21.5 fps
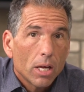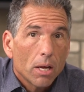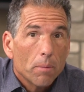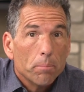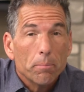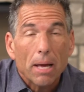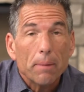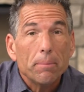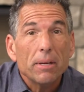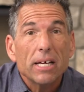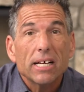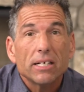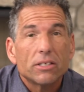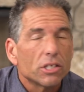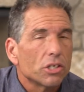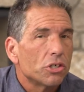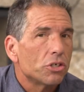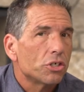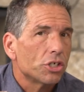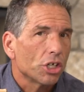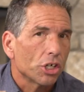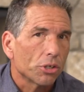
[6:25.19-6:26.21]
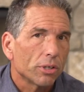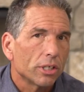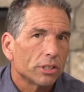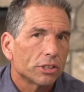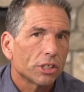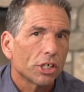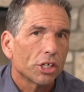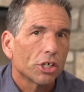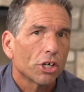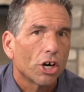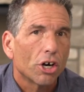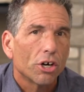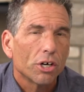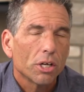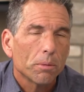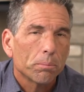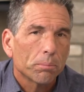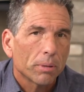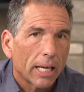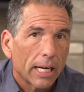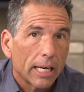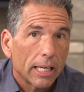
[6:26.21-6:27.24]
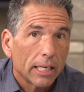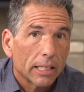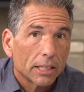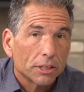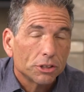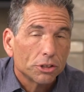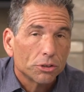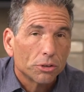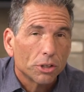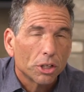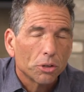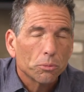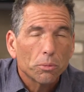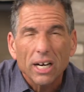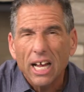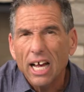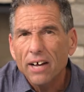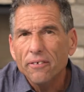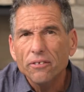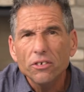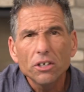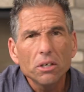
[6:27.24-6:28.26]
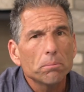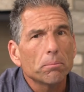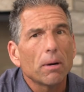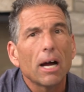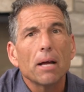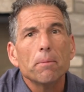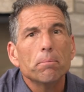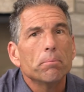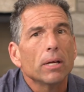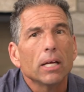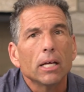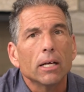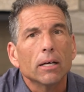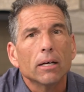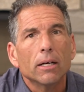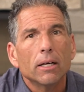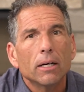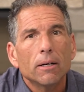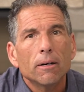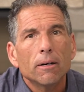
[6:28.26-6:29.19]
Maybe it's a series that you're already planning on doing, whatever it might be.